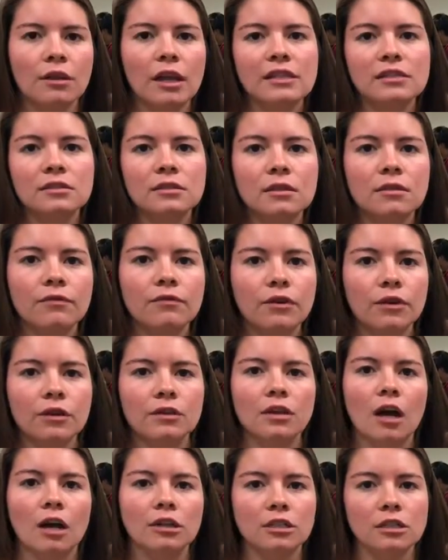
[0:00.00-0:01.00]
less for
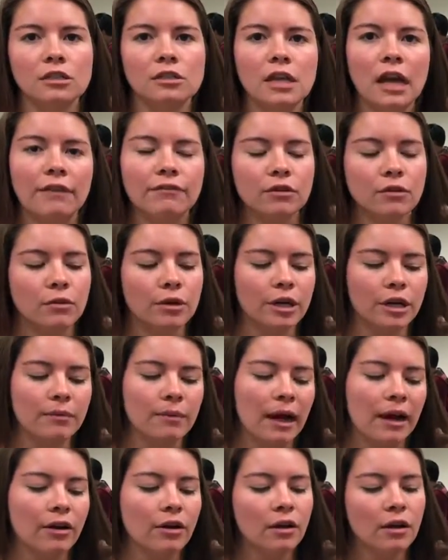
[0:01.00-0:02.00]
the doctors to have to worry
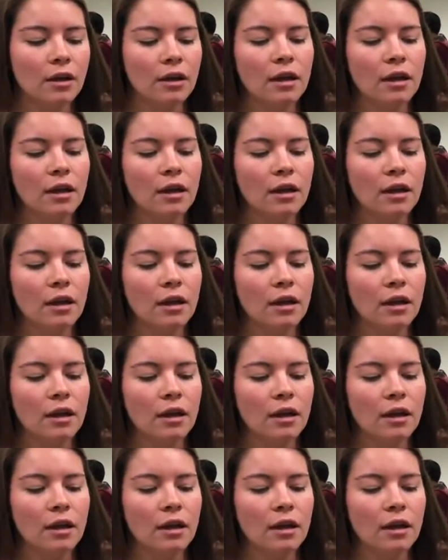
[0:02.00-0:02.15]
about.